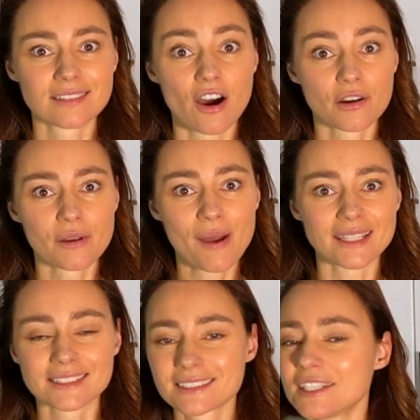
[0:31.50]
hungry
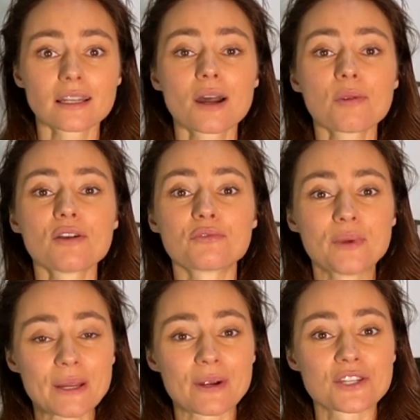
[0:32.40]
minds. Got a couple of
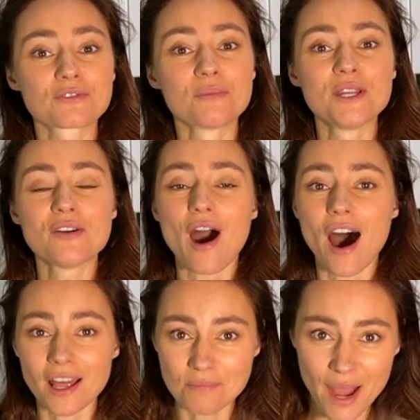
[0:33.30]
requests from you
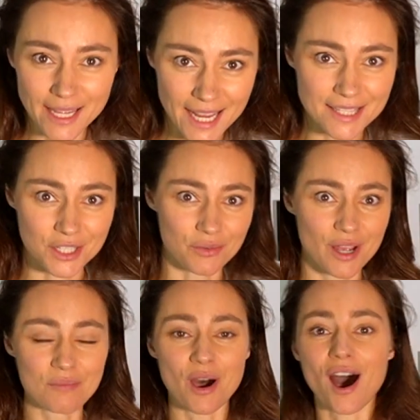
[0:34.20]
on my
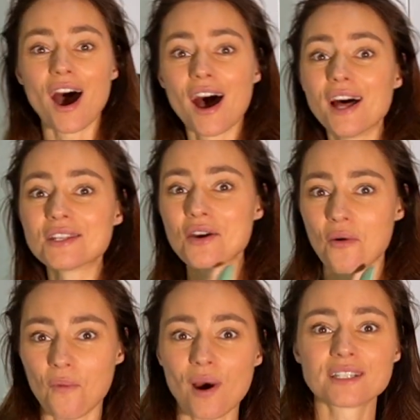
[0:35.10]
Instagram on
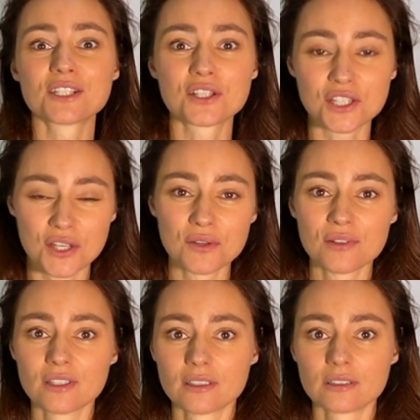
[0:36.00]
what
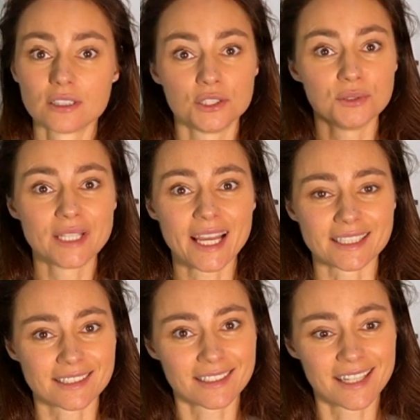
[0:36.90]
to do
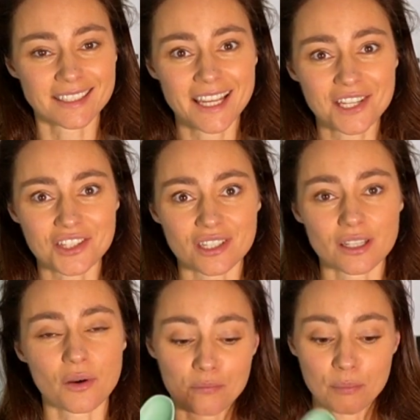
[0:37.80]
next in the kitchen.
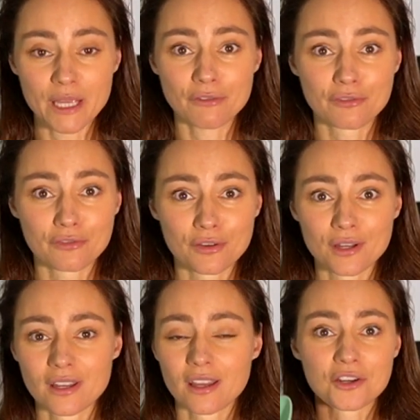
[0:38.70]
Beef,
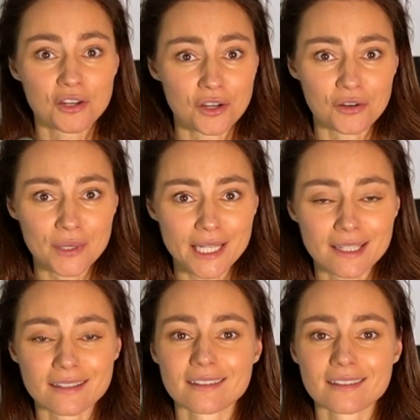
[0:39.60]
curry,